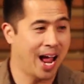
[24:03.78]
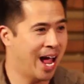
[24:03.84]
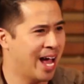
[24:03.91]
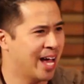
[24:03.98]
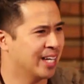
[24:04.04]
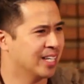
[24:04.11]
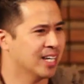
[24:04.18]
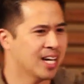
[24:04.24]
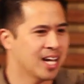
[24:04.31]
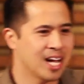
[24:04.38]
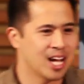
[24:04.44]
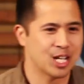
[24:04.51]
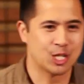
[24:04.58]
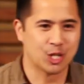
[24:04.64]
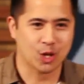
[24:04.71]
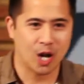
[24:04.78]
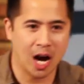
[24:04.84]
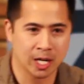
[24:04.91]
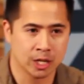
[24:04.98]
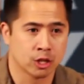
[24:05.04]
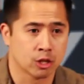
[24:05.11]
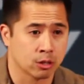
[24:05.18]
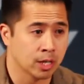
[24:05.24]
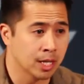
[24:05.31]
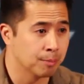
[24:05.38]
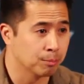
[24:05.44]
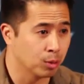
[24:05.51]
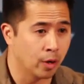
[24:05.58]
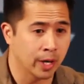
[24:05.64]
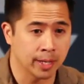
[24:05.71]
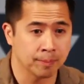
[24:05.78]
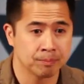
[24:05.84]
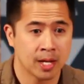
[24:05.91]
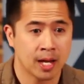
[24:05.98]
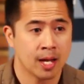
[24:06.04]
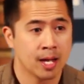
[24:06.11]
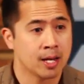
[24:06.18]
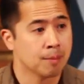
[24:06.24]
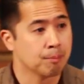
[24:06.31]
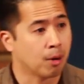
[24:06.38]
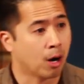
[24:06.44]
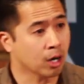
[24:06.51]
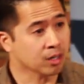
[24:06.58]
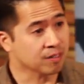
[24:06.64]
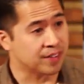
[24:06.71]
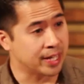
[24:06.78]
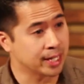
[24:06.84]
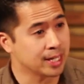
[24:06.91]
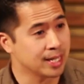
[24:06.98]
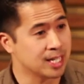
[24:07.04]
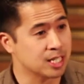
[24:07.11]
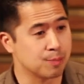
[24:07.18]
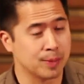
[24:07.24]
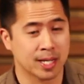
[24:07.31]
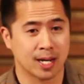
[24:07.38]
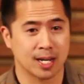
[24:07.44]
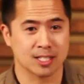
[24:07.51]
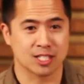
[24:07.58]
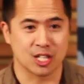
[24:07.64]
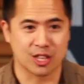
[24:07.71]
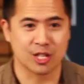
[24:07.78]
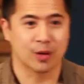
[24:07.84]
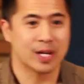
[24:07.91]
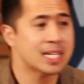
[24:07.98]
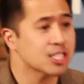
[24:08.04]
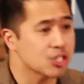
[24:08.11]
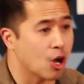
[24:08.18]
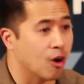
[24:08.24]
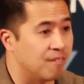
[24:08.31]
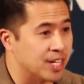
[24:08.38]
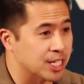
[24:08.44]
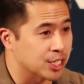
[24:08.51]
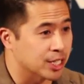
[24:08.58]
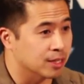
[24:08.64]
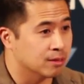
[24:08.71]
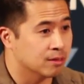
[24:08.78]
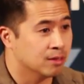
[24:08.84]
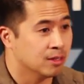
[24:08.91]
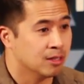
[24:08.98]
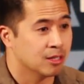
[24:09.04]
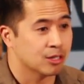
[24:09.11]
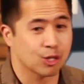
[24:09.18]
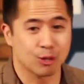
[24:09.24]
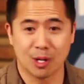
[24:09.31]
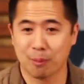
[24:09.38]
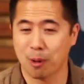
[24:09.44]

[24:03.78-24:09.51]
and you're underemployed. Part of it is because there is no vision. So,